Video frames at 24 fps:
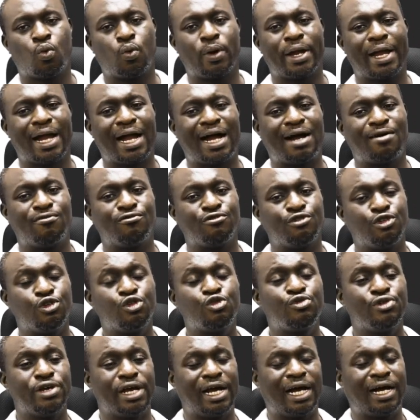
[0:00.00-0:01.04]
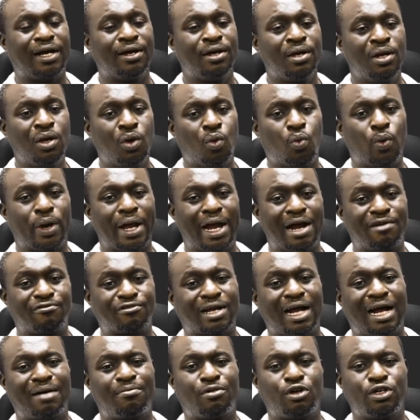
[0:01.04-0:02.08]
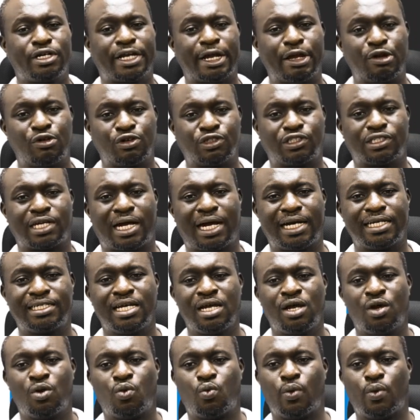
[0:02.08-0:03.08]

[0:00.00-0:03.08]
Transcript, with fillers: We have urea, we have carbon dioxide,